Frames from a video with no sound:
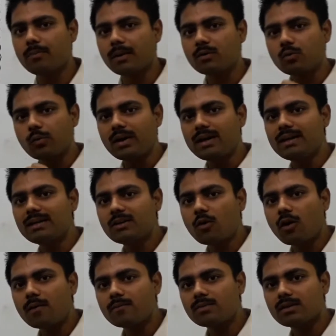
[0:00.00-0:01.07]
But when it
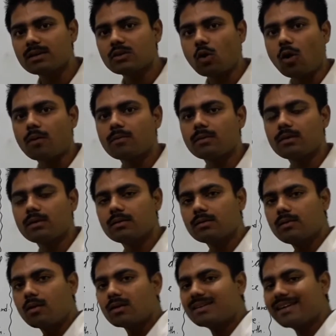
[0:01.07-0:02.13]
comes in
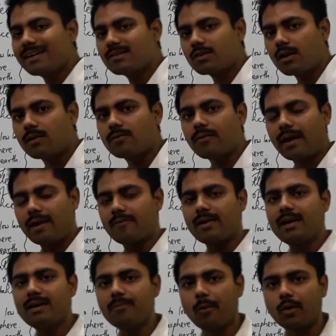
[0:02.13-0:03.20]
context of
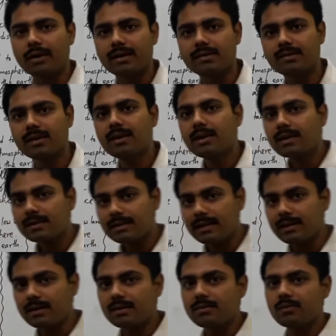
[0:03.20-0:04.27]
heavenly bodies,
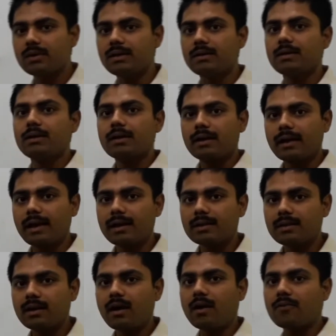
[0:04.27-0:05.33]
there we
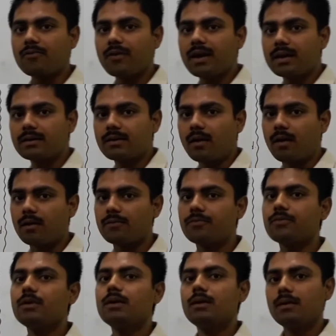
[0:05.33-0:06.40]
get the effect
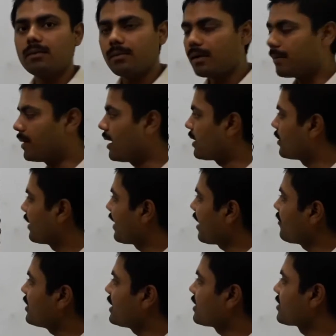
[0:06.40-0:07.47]
of
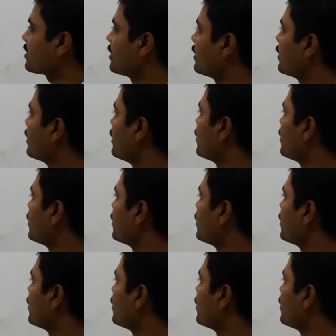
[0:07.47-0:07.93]
gravitation.